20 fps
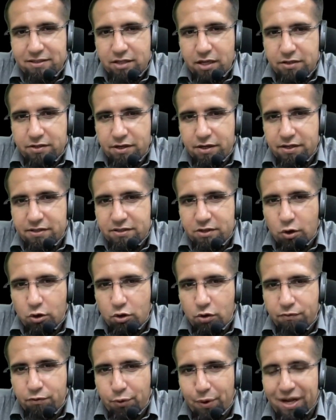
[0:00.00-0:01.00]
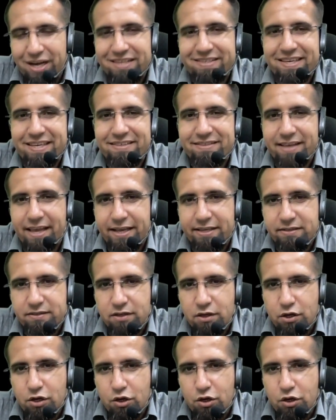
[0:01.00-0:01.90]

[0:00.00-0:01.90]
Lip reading: There's a discount of 26x,